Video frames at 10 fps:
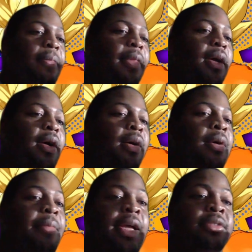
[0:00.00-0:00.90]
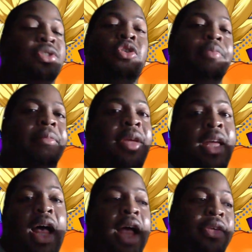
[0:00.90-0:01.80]
Um, and stupid
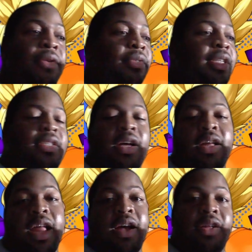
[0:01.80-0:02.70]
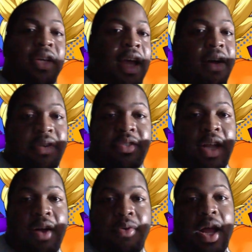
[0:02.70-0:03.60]
me, I used it to unlock other characters
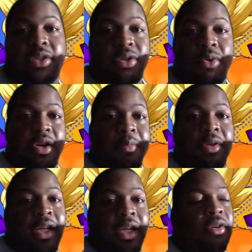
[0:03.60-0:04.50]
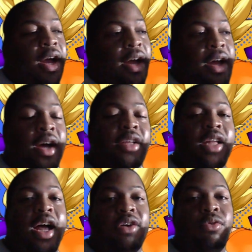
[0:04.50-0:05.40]
that I actually wanted to play. So I, I
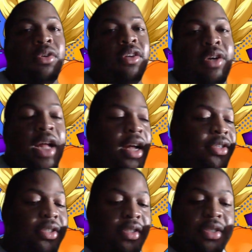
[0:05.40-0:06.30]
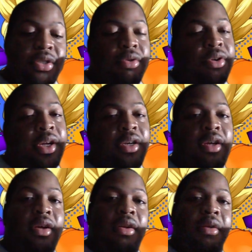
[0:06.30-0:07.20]
unlocked Cooler, and I just enjoyed
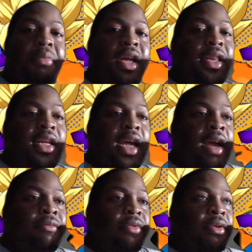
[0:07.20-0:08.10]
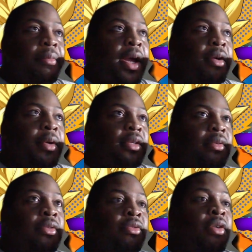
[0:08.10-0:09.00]
playing the game for the remainder,
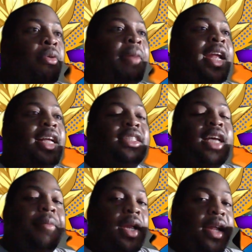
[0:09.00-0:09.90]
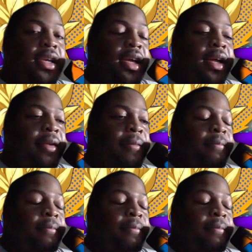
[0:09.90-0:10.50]
the remaining time that I did.